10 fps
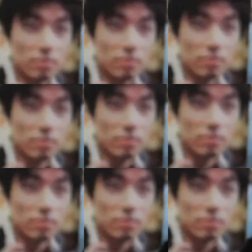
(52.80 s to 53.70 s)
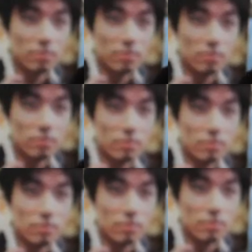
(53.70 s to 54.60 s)

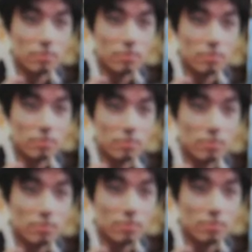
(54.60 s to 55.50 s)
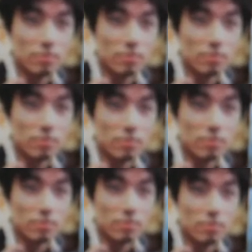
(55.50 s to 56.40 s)

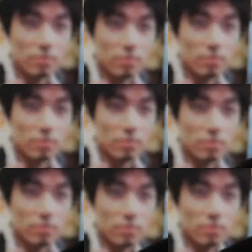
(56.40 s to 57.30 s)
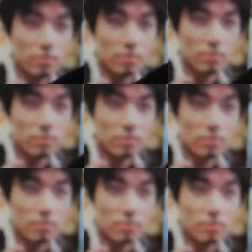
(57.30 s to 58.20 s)

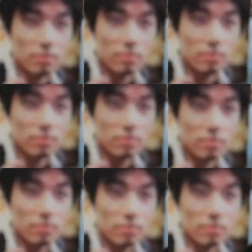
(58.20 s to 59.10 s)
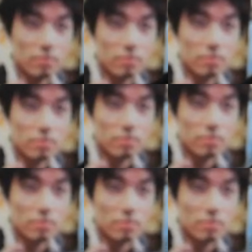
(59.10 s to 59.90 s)
The person shown says nothing.